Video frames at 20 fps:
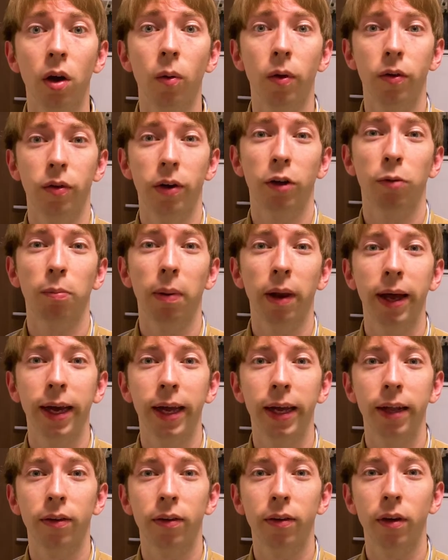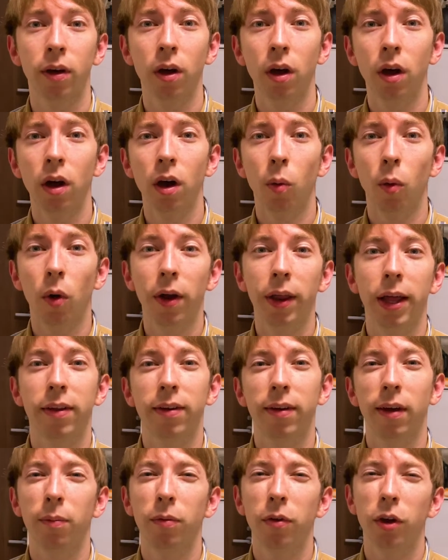Which explains why the
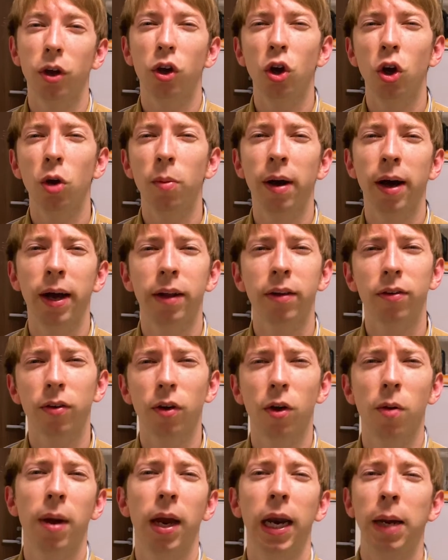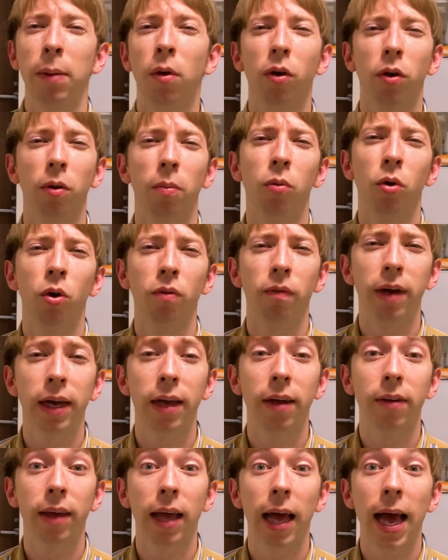attempts at humour in so many modern
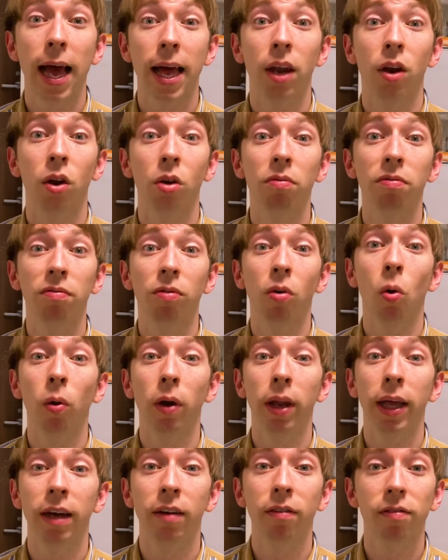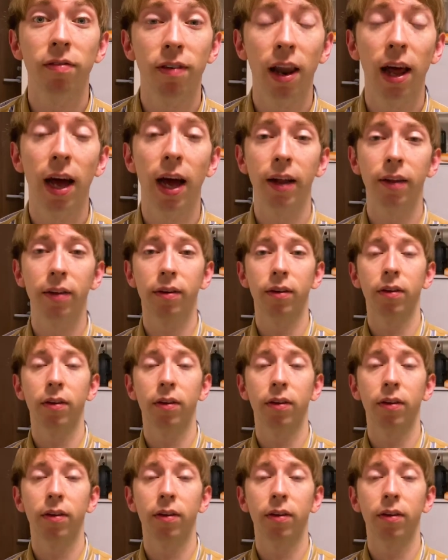movies end up falling flat.